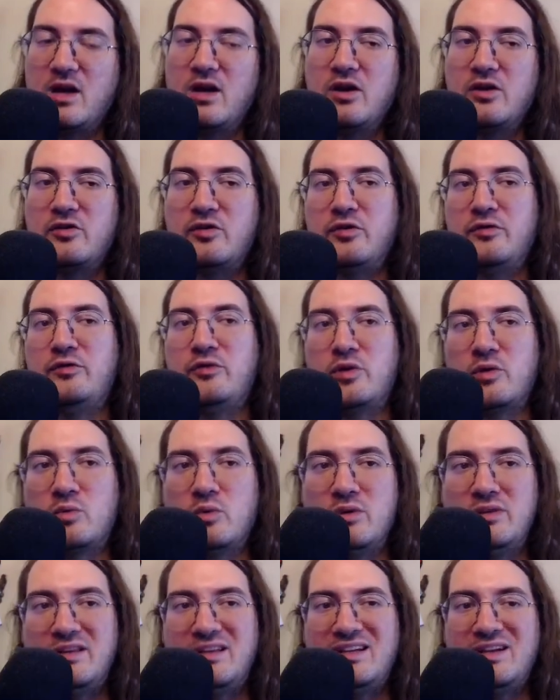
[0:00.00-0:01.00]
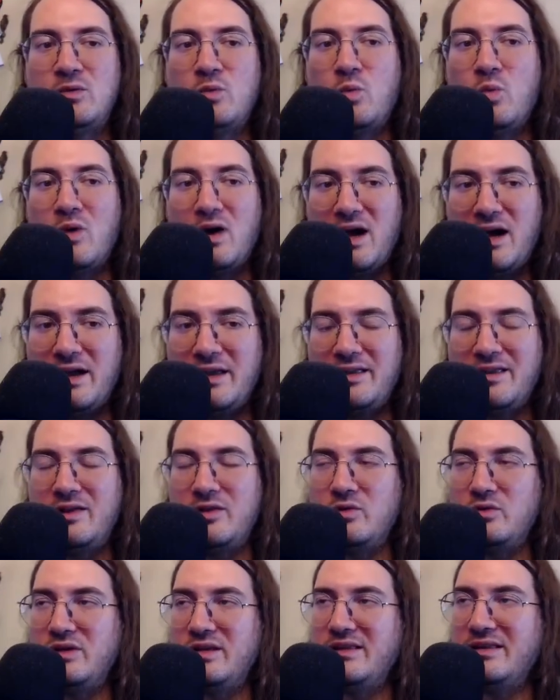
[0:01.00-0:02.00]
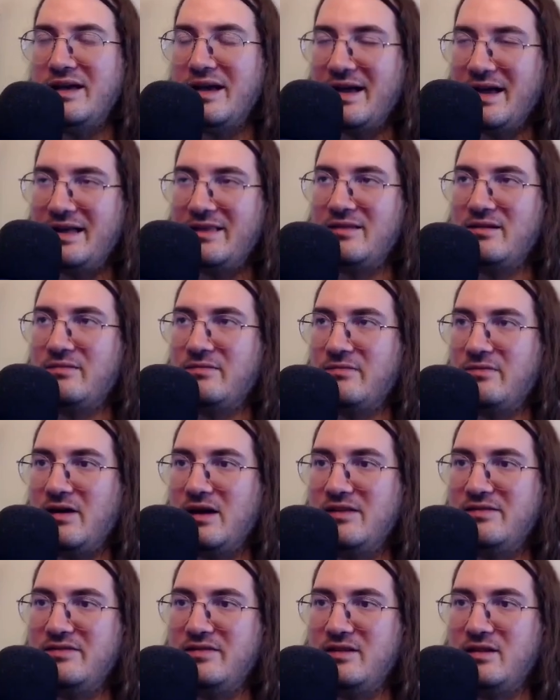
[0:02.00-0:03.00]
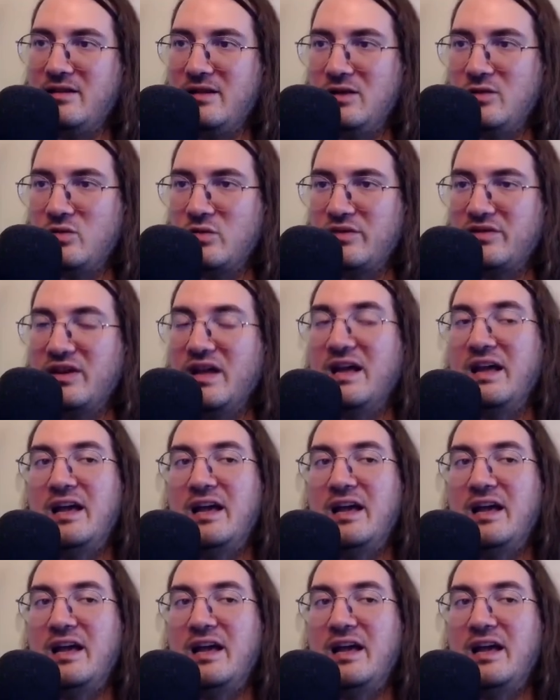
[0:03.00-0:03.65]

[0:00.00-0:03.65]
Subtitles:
So if you're wondering why you need header files in Linux,